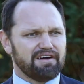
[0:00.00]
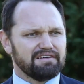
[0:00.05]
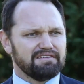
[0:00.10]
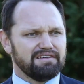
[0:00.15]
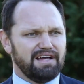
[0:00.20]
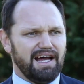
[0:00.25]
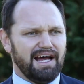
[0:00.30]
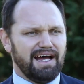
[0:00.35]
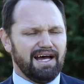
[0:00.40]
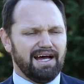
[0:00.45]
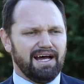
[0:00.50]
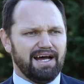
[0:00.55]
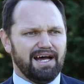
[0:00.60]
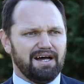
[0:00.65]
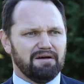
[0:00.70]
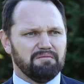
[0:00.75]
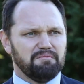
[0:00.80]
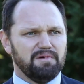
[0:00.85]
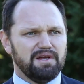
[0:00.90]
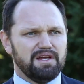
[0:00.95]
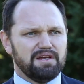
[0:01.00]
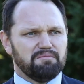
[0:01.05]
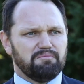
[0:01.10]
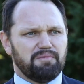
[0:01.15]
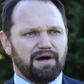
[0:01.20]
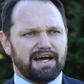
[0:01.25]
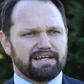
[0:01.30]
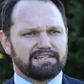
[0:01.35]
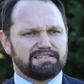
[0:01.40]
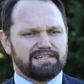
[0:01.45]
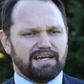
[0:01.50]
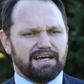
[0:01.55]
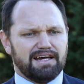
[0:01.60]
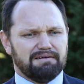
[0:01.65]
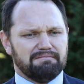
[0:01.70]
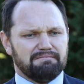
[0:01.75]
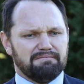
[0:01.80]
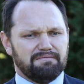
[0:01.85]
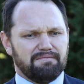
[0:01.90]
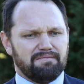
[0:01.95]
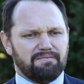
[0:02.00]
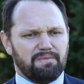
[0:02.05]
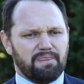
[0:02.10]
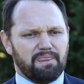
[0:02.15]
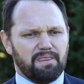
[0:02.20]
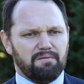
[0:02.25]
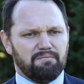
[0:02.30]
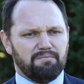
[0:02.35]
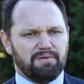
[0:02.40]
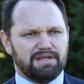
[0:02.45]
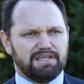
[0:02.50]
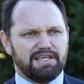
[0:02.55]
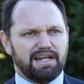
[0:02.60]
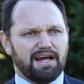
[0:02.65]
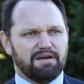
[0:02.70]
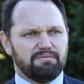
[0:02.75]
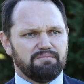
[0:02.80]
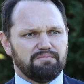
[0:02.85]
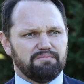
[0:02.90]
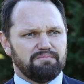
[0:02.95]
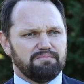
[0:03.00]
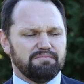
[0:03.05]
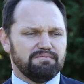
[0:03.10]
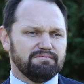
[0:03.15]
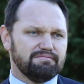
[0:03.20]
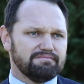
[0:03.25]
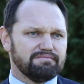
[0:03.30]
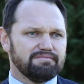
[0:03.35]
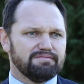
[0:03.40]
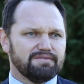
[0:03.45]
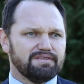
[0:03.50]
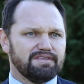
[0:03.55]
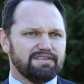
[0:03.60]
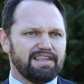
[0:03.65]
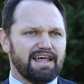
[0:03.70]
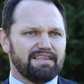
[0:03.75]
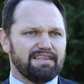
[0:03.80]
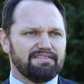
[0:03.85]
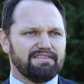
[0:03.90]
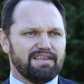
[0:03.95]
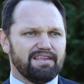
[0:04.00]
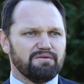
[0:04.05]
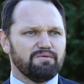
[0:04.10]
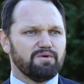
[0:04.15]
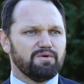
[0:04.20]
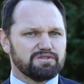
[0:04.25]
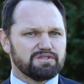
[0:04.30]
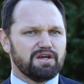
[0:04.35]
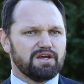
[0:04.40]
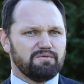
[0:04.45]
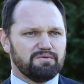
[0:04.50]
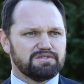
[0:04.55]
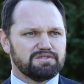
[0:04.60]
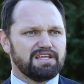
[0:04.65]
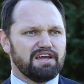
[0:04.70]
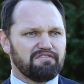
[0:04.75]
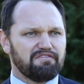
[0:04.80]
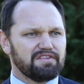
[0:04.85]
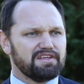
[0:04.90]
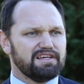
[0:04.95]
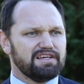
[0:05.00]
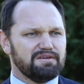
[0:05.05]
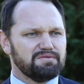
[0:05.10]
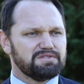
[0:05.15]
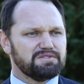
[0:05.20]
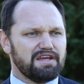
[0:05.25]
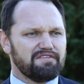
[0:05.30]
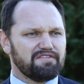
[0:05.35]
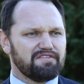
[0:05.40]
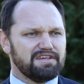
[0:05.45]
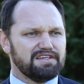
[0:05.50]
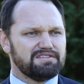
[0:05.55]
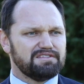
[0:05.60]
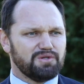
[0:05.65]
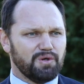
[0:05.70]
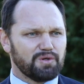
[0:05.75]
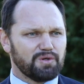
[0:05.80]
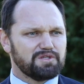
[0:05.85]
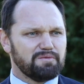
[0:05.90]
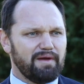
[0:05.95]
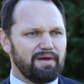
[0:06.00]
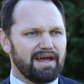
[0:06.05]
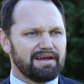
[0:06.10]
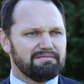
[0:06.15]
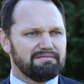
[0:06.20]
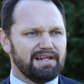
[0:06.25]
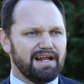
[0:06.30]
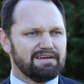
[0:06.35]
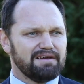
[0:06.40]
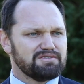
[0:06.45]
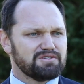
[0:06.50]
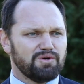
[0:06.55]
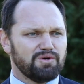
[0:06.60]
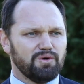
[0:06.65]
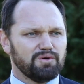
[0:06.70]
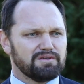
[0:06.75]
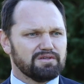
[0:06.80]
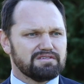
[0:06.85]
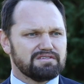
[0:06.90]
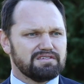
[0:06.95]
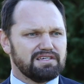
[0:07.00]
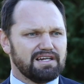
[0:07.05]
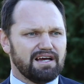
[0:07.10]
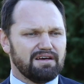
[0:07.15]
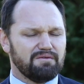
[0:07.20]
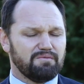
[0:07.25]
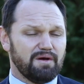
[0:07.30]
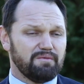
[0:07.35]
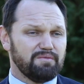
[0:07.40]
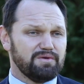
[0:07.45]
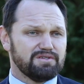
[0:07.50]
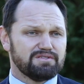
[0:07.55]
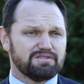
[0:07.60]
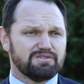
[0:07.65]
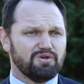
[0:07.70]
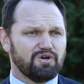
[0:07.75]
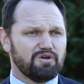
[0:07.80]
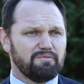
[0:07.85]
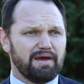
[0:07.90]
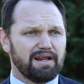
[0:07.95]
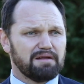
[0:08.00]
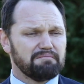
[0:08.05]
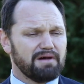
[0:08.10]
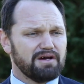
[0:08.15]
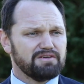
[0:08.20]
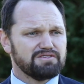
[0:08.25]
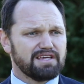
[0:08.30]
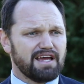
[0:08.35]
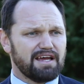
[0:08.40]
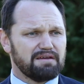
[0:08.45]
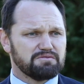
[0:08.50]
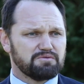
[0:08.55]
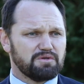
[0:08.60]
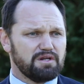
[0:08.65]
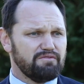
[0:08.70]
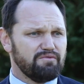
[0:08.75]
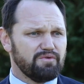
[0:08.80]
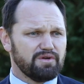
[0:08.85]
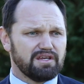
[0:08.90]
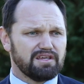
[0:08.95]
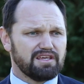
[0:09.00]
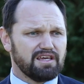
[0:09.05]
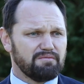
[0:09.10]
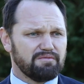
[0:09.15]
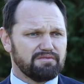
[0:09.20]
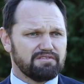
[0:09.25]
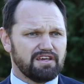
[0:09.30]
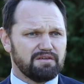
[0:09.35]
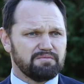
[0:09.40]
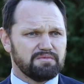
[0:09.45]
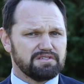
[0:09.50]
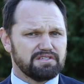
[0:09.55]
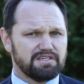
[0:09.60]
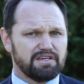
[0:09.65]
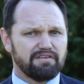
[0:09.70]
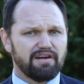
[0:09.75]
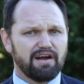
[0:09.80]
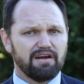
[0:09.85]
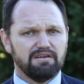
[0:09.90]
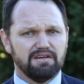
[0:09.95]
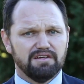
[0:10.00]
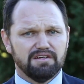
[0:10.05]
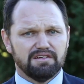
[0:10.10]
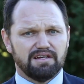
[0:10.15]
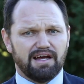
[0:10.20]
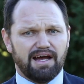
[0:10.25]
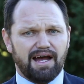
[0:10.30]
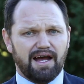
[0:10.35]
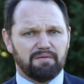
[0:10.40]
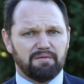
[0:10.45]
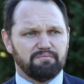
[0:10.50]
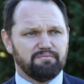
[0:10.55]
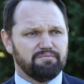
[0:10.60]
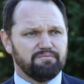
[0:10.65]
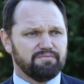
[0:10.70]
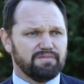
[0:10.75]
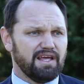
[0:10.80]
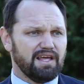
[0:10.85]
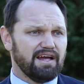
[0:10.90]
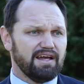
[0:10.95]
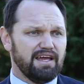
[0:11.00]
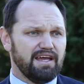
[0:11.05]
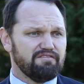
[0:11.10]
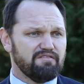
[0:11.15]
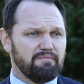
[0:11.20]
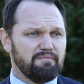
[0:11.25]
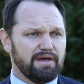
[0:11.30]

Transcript: lock Scott Penn out of the locker room after the final game against the Bulldogs. So there's obviously tension there. The new CEO, he's come in. God, they're just liars,